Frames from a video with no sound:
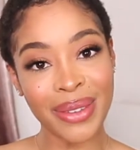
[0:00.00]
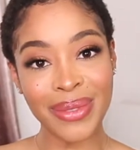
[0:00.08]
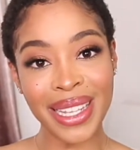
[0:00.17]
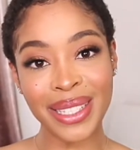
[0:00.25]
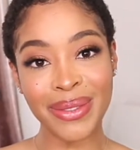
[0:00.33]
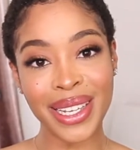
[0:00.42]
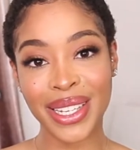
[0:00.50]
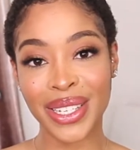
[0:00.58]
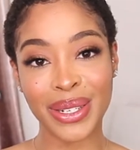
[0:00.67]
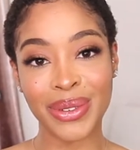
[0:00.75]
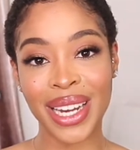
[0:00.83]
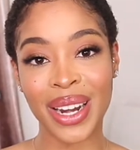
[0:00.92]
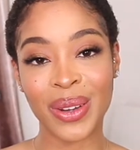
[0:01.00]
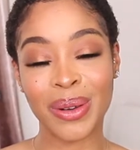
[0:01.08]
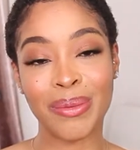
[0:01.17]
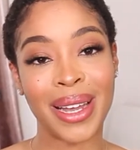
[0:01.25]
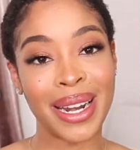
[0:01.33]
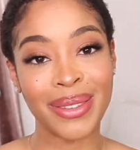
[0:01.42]
back to my YouTube channel.
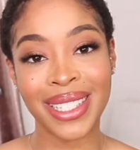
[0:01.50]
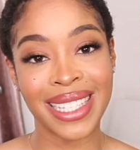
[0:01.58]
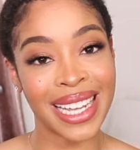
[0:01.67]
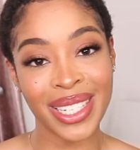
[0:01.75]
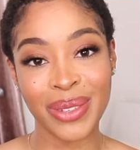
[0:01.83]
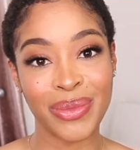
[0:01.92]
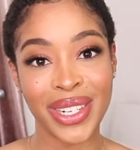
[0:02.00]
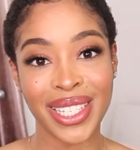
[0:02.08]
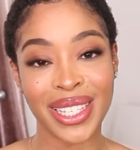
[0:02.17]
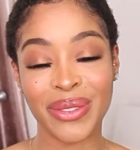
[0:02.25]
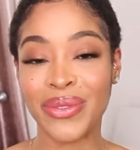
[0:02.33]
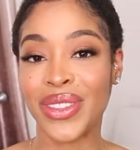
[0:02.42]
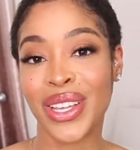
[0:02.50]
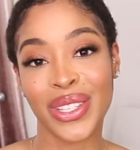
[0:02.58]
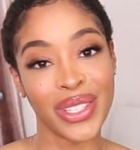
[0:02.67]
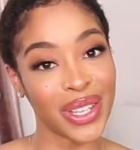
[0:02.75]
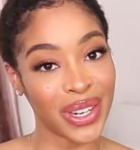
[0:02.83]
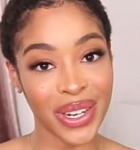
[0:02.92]
My name is Natasha Morrison for those
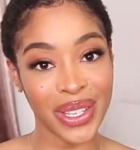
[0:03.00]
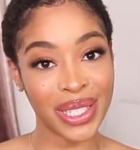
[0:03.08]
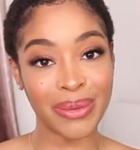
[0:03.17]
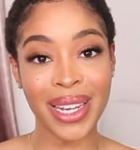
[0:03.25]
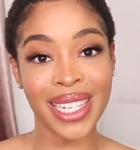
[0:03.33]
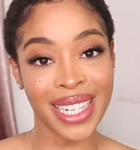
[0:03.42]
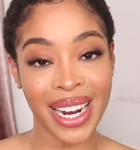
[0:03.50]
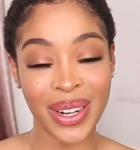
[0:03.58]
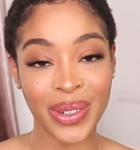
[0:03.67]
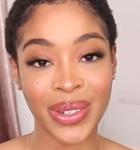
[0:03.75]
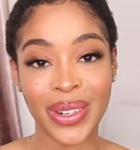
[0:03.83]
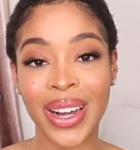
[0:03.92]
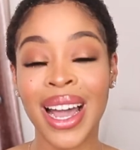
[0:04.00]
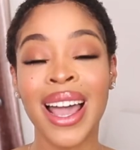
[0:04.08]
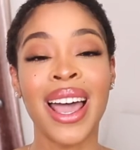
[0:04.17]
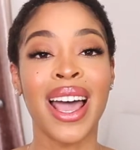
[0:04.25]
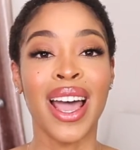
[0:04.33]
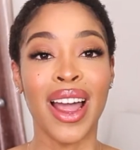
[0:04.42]
new to my channel.
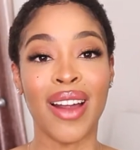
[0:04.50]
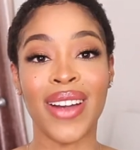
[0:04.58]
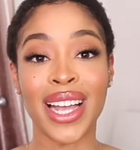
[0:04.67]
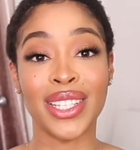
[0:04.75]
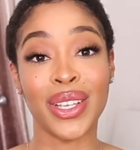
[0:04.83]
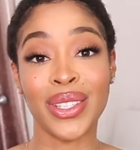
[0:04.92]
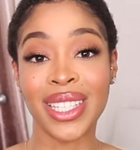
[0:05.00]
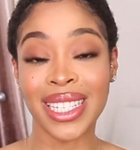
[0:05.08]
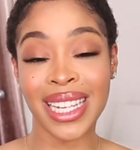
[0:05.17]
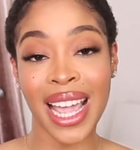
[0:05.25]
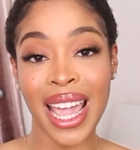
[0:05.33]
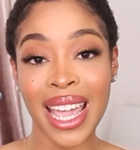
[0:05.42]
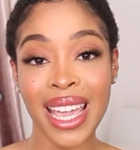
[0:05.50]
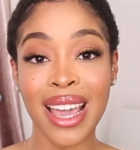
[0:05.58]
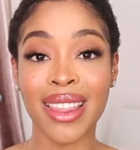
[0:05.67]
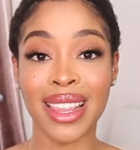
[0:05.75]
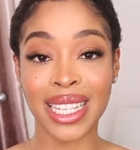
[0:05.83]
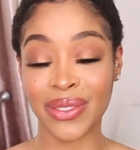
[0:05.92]
Alright, so today
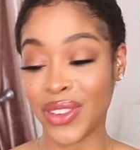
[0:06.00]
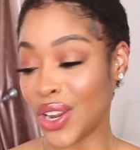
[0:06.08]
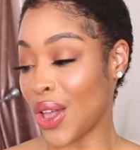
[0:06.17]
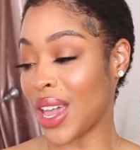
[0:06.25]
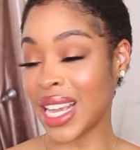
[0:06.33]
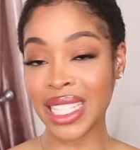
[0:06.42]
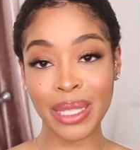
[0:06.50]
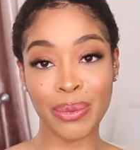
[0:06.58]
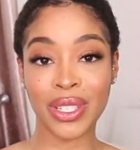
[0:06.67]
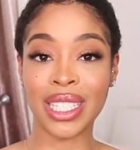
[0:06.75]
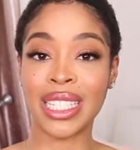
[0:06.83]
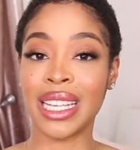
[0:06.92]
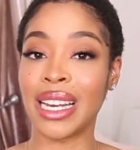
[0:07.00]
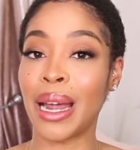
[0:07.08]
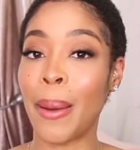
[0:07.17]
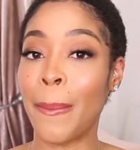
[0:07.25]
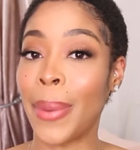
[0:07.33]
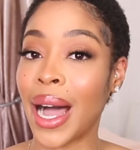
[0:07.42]
this video is sponsored
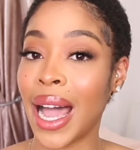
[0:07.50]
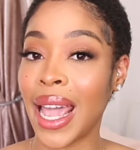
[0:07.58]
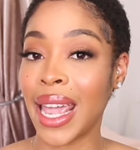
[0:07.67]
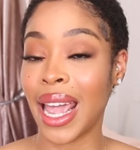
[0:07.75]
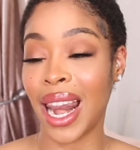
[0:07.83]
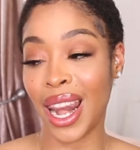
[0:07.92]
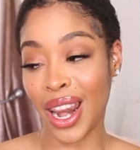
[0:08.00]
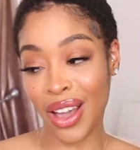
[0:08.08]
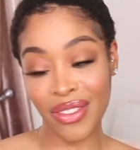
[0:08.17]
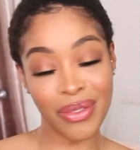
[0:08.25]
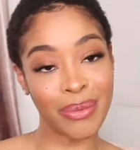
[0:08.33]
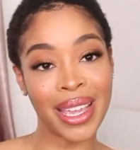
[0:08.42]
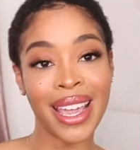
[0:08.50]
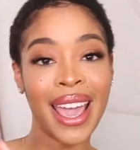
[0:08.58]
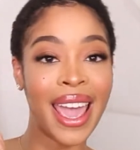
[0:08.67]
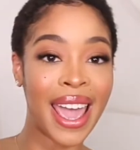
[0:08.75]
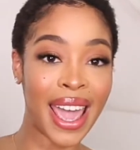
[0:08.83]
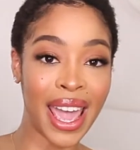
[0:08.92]
by Luvme
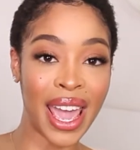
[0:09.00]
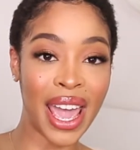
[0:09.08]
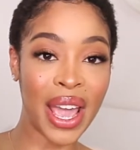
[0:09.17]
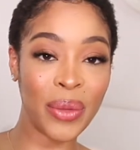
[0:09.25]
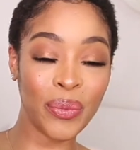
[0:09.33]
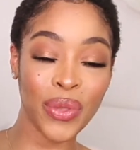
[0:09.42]
Hair,